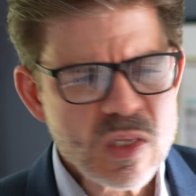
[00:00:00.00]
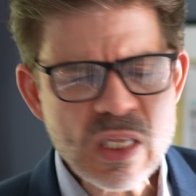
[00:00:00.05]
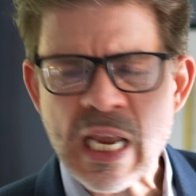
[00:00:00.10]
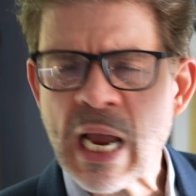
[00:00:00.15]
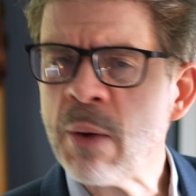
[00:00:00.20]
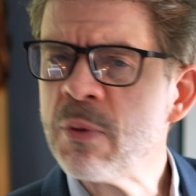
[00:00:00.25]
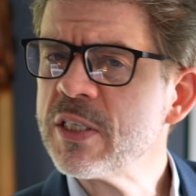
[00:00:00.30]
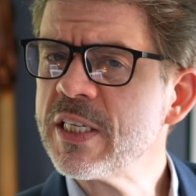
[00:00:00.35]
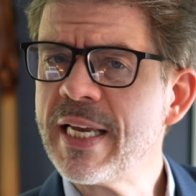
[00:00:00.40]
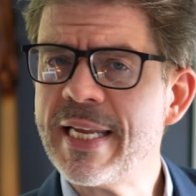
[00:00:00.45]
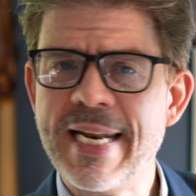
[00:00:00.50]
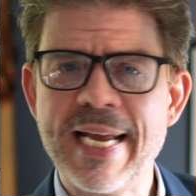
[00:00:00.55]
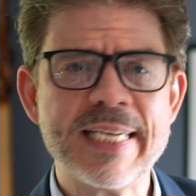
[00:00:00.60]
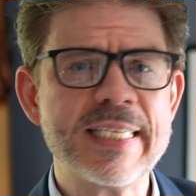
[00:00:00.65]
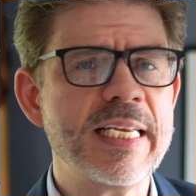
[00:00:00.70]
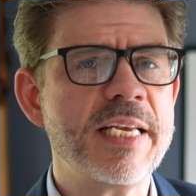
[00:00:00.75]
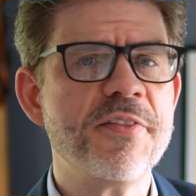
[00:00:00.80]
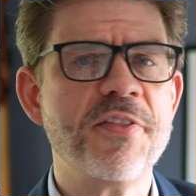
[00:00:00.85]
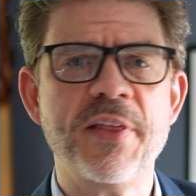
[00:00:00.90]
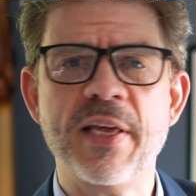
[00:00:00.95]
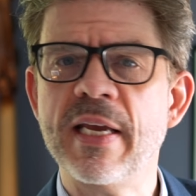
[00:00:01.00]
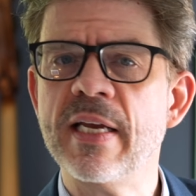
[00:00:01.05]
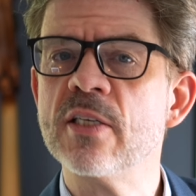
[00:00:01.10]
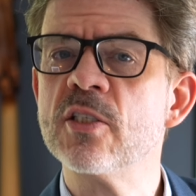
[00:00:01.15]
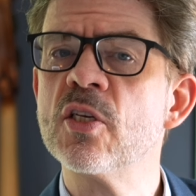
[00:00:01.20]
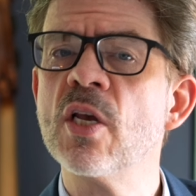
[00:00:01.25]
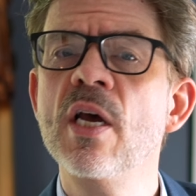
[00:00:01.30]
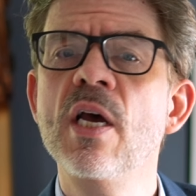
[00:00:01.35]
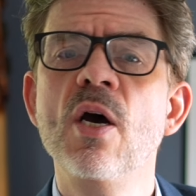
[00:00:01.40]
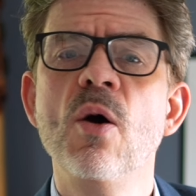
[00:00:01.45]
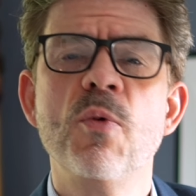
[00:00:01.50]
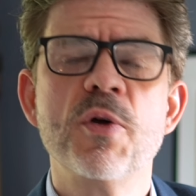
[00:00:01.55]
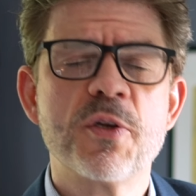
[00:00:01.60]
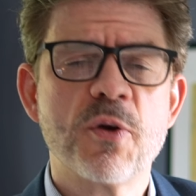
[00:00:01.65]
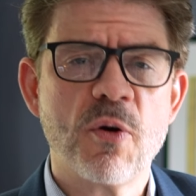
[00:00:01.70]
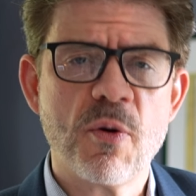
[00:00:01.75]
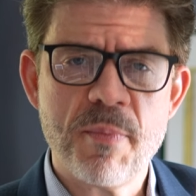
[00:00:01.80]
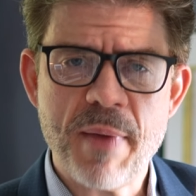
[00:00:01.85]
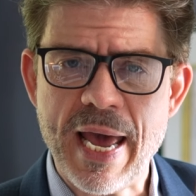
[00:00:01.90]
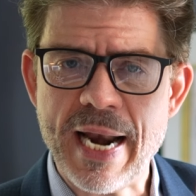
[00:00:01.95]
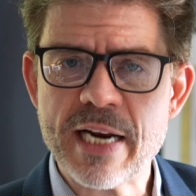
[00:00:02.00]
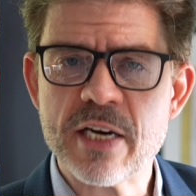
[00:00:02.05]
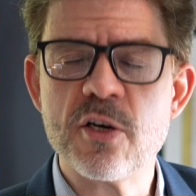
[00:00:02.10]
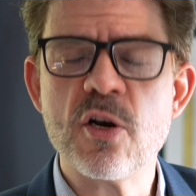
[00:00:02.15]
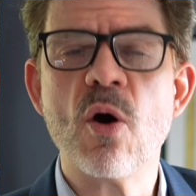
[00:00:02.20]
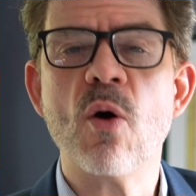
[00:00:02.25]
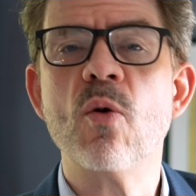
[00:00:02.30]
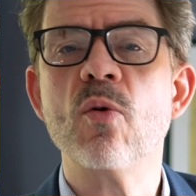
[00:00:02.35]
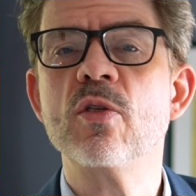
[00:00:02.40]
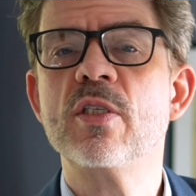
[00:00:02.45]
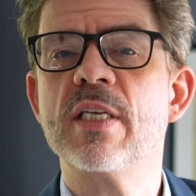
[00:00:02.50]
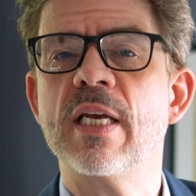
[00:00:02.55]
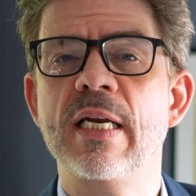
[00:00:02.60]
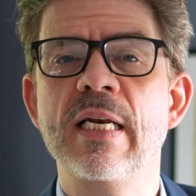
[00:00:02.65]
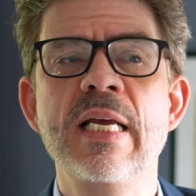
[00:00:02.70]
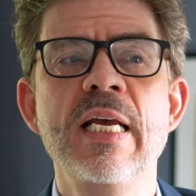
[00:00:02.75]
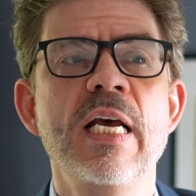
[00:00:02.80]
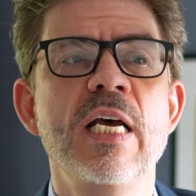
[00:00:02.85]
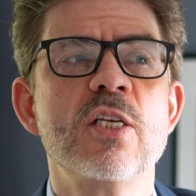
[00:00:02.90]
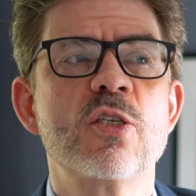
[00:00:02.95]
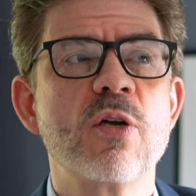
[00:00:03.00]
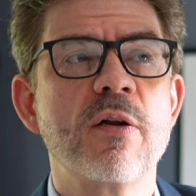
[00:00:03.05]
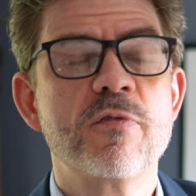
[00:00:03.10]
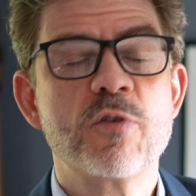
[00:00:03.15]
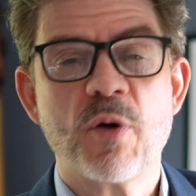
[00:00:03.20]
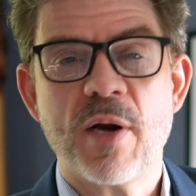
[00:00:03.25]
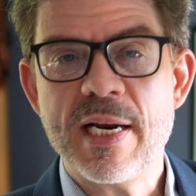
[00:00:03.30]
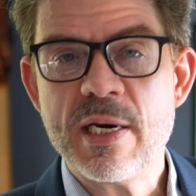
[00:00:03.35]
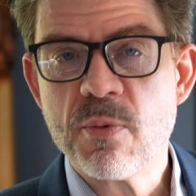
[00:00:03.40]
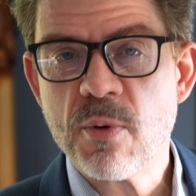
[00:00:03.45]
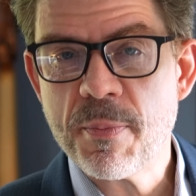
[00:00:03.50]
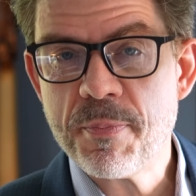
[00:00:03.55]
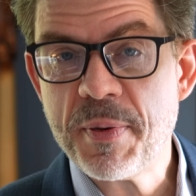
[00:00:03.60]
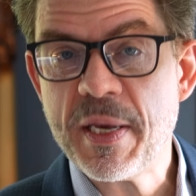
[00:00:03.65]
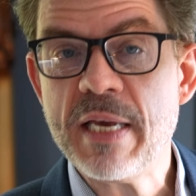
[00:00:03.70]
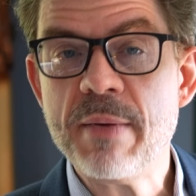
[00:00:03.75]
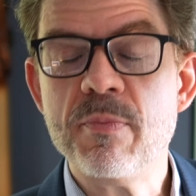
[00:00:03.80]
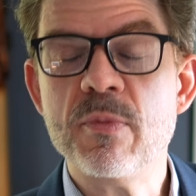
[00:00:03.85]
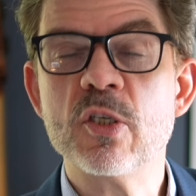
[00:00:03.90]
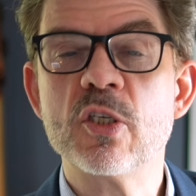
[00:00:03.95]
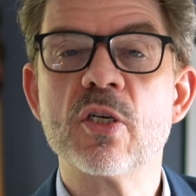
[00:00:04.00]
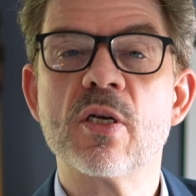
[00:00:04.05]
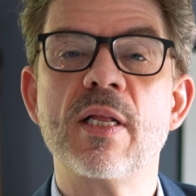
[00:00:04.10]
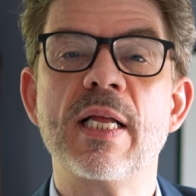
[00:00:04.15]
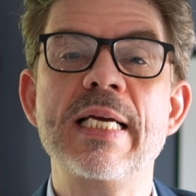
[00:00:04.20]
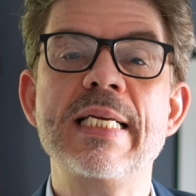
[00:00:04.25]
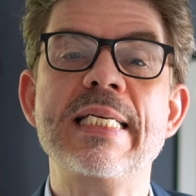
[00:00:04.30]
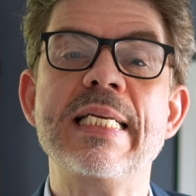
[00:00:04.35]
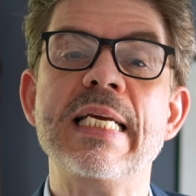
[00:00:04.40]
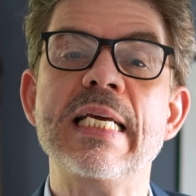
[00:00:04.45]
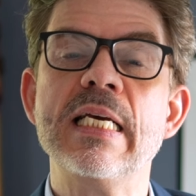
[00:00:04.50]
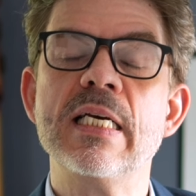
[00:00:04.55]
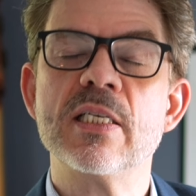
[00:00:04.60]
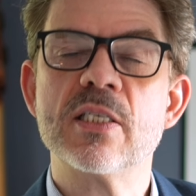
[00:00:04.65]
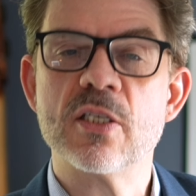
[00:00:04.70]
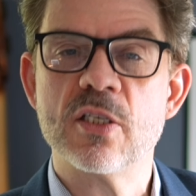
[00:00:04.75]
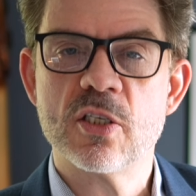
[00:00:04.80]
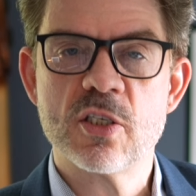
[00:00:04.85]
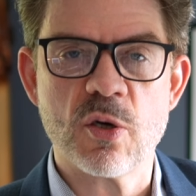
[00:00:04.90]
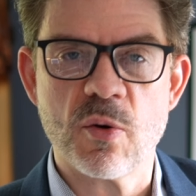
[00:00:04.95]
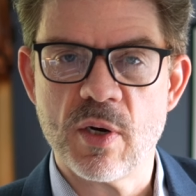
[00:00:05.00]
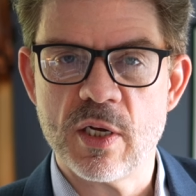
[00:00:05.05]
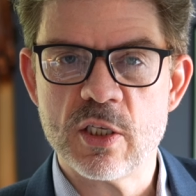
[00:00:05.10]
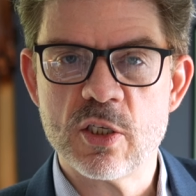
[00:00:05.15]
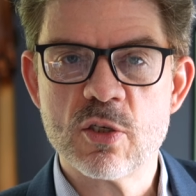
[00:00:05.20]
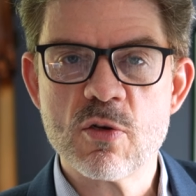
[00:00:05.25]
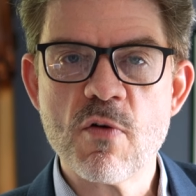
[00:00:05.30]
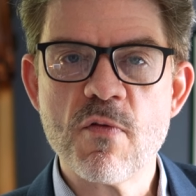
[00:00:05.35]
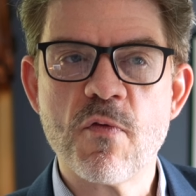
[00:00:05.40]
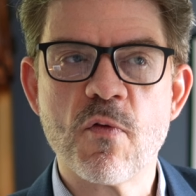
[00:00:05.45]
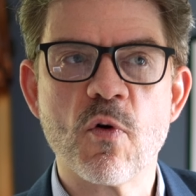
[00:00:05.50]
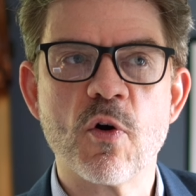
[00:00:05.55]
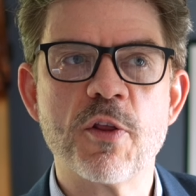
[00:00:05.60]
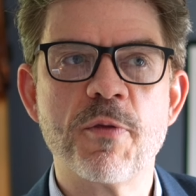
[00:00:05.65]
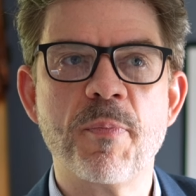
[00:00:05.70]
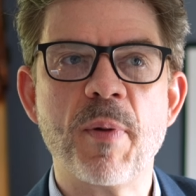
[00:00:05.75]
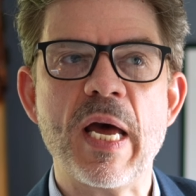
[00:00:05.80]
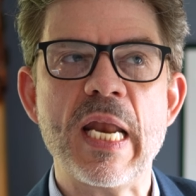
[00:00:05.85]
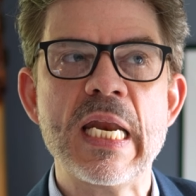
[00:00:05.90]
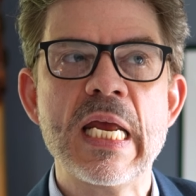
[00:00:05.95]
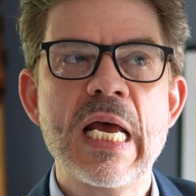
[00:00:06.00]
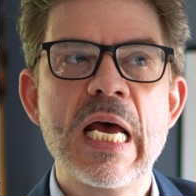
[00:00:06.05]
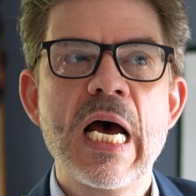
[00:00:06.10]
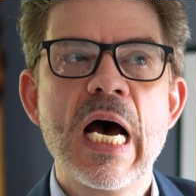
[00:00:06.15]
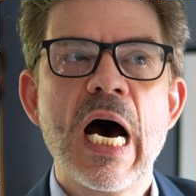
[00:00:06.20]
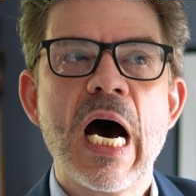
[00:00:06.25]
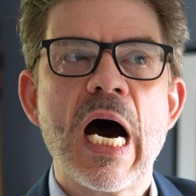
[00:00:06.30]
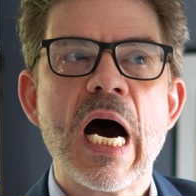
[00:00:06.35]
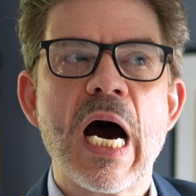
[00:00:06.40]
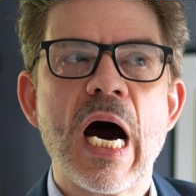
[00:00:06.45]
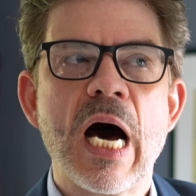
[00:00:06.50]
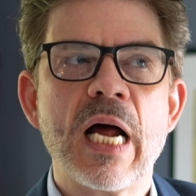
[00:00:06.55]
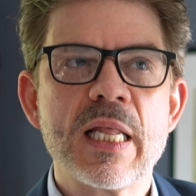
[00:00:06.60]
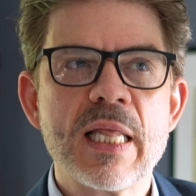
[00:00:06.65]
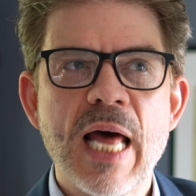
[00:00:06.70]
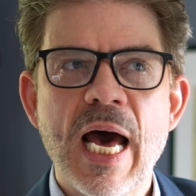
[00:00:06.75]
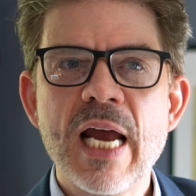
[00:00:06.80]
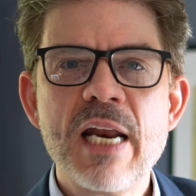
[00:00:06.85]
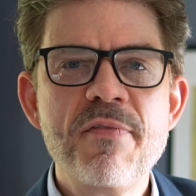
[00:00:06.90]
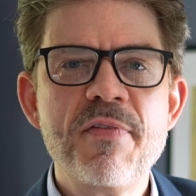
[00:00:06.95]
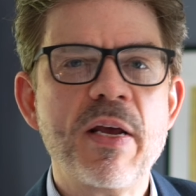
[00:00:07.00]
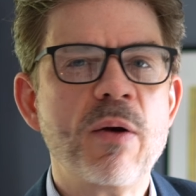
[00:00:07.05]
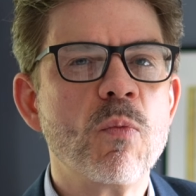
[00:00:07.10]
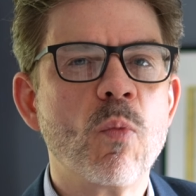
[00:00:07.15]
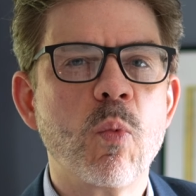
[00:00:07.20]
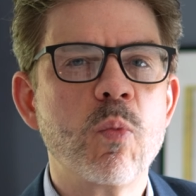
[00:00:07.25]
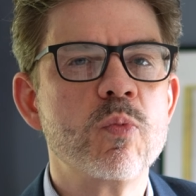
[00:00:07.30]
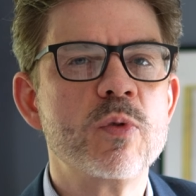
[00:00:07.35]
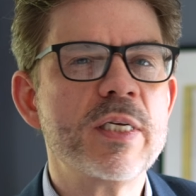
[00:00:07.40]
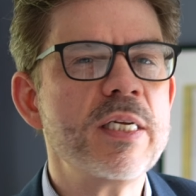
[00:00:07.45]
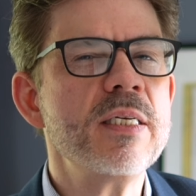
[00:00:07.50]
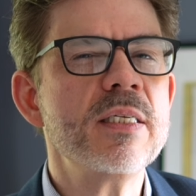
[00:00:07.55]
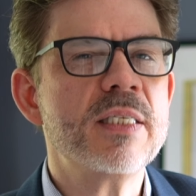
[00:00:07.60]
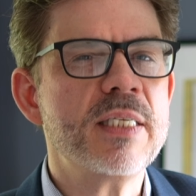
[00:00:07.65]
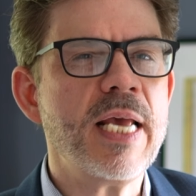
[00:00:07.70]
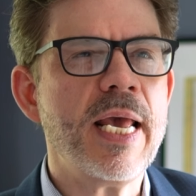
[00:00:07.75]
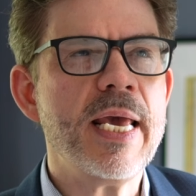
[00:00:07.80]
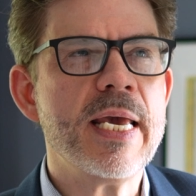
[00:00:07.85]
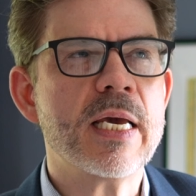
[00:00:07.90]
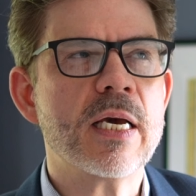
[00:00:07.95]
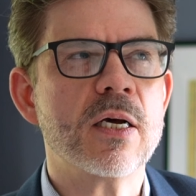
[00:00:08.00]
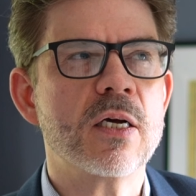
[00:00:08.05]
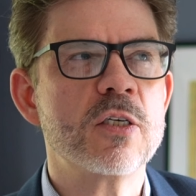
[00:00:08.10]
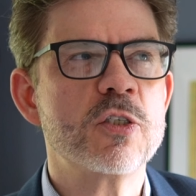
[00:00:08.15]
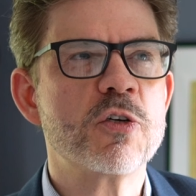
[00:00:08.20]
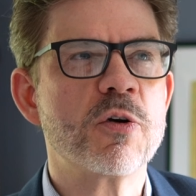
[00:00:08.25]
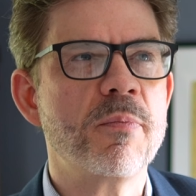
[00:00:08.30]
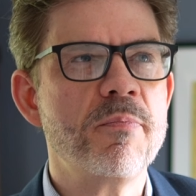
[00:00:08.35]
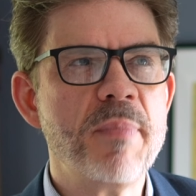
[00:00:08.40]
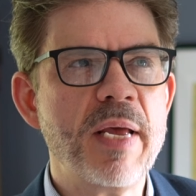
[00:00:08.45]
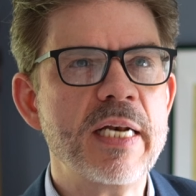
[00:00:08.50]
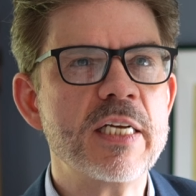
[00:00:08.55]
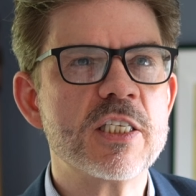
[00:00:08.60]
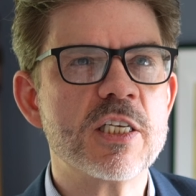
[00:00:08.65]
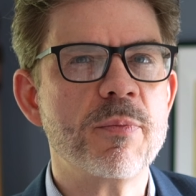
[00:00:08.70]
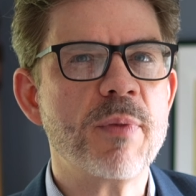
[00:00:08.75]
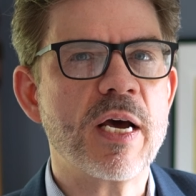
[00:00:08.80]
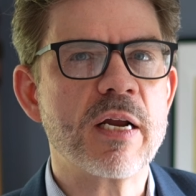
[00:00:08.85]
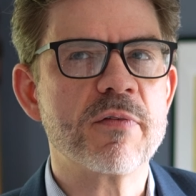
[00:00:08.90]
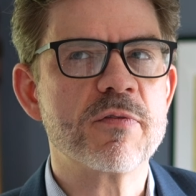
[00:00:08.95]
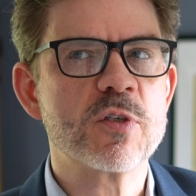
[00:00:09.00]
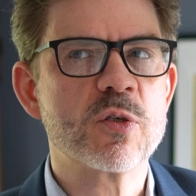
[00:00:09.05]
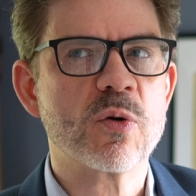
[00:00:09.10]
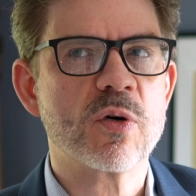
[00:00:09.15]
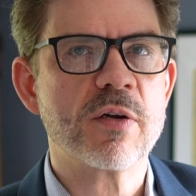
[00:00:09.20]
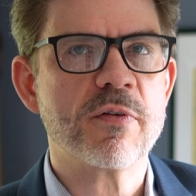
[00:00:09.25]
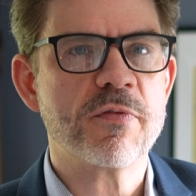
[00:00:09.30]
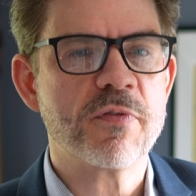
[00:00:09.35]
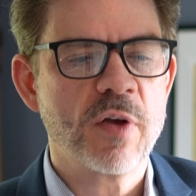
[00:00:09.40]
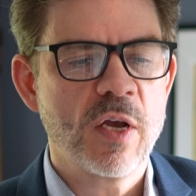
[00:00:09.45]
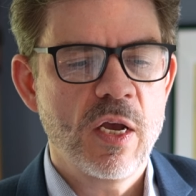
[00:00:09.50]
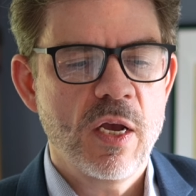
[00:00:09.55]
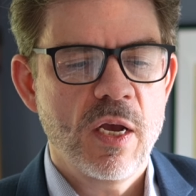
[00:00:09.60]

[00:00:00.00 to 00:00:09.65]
I was connecting things with chromatic notes and sort of trying to repeat musical ideas and so on and so forth. But a lot of it didn't take a tremendous amount of sort of